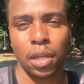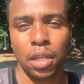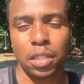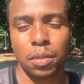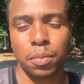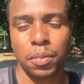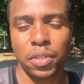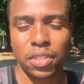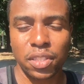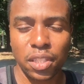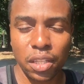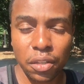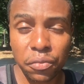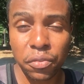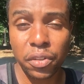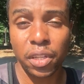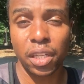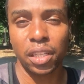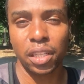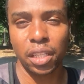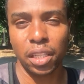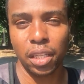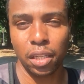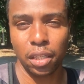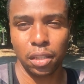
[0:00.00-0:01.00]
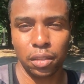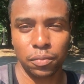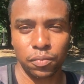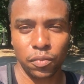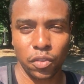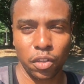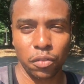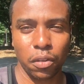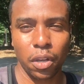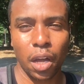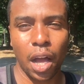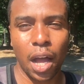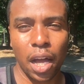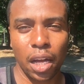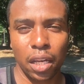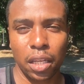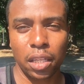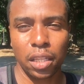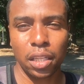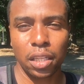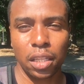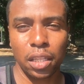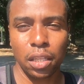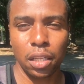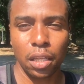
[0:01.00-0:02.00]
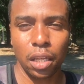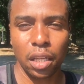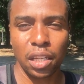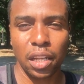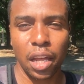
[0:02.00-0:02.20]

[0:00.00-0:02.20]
Specifically, Anki